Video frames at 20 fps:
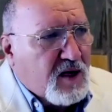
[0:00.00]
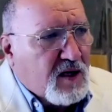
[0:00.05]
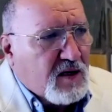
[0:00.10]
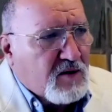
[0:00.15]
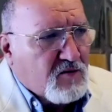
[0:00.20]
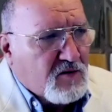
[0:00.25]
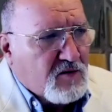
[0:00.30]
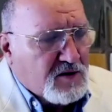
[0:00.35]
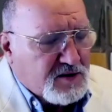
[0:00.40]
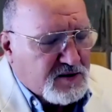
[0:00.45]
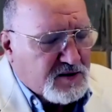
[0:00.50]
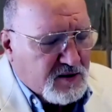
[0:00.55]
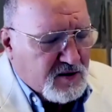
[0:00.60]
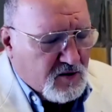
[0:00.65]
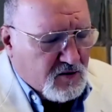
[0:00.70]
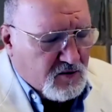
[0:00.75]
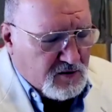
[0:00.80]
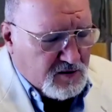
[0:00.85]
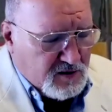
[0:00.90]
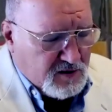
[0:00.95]
I want to say
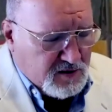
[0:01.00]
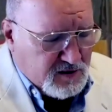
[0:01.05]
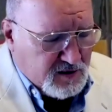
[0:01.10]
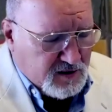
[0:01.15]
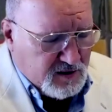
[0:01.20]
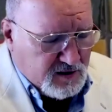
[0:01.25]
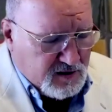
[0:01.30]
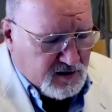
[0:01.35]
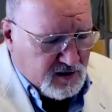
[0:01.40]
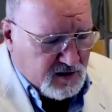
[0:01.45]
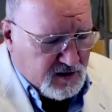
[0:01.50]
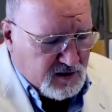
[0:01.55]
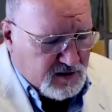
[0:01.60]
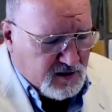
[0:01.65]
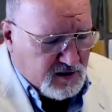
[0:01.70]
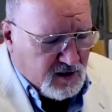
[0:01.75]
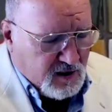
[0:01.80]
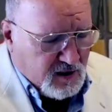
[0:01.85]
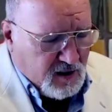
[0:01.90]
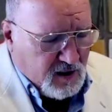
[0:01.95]
early 60s,
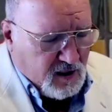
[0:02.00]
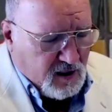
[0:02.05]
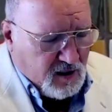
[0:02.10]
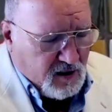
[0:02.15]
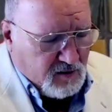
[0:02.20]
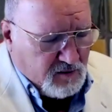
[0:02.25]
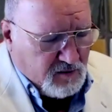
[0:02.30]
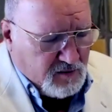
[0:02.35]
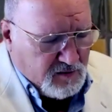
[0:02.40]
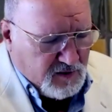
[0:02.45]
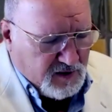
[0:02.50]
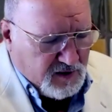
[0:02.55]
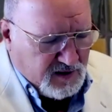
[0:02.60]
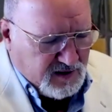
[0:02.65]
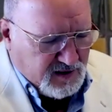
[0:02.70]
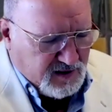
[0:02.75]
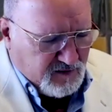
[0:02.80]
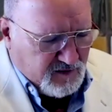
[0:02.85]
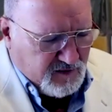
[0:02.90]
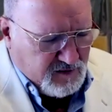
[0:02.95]
late.
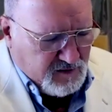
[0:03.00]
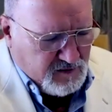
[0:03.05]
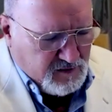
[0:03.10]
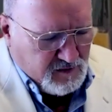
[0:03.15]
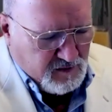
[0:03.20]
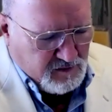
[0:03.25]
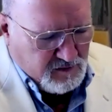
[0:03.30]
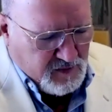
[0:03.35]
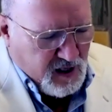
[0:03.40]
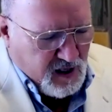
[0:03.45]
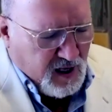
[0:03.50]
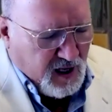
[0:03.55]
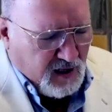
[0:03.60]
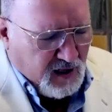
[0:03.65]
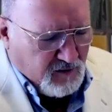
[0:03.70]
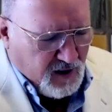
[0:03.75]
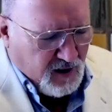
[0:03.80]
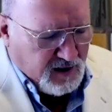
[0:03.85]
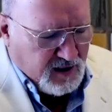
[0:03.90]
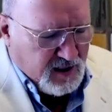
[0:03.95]
So
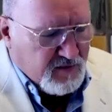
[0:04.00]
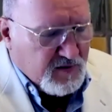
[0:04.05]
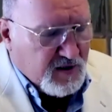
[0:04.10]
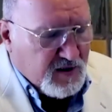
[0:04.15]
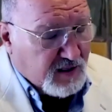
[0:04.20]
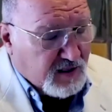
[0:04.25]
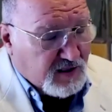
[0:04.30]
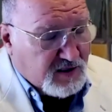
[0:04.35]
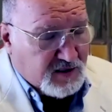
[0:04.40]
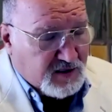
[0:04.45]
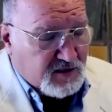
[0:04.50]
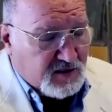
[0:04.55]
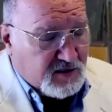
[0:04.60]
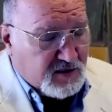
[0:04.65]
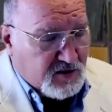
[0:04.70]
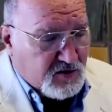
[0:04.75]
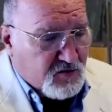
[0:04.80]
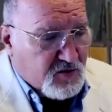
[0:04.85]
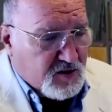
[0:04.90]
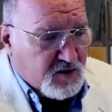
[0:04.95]
I keep getting
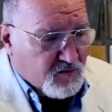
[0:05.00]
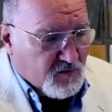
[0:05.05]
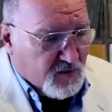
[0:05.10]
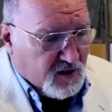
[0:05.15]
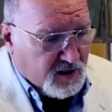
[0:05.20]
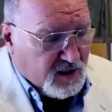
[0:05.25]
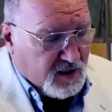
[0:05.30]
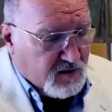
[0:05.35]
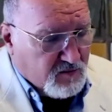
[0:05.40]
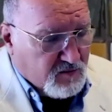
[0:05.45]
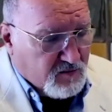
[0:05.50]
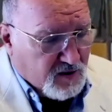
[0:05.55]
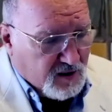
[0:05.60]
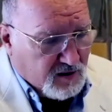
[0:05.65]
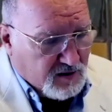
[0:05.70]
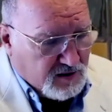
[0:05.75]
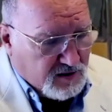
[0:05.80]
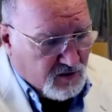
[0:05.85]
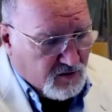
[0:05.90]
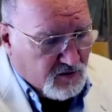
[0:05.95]
63 in my head, but
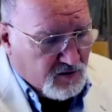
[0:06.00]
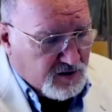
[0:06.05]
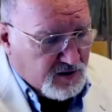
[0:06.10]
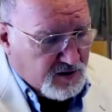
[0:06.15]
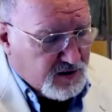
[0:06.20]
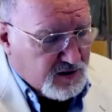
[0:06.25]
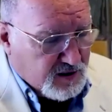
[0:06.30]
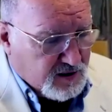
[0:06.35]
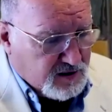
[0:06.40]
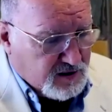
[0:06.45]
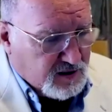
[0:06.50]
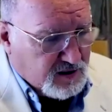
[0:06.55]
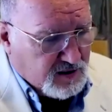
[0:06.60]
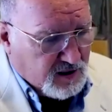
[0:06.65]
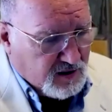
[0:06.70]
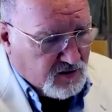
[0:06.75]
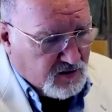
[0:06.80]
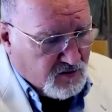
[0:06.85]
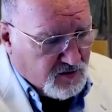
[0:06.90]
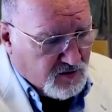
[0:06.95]
it's early 60s.
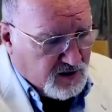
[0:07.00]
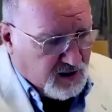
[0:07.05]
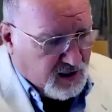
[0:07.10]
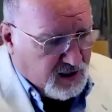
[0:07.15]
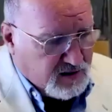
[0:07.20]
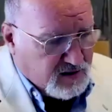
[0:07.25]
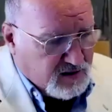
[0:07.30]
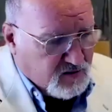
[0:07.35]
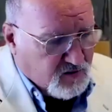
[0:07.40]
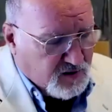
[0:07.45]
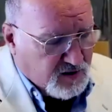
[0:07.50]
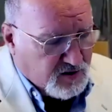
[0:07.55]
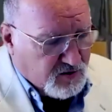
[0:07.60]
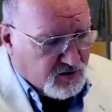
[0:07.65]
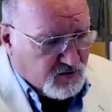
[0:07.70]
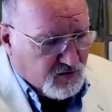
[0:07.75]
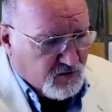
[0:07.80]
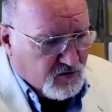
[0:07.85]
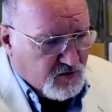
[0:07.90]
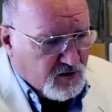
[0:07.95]
I know that to be
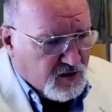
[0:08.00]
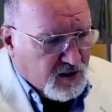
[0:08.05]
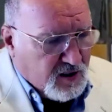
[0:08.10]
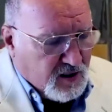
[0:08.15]
true.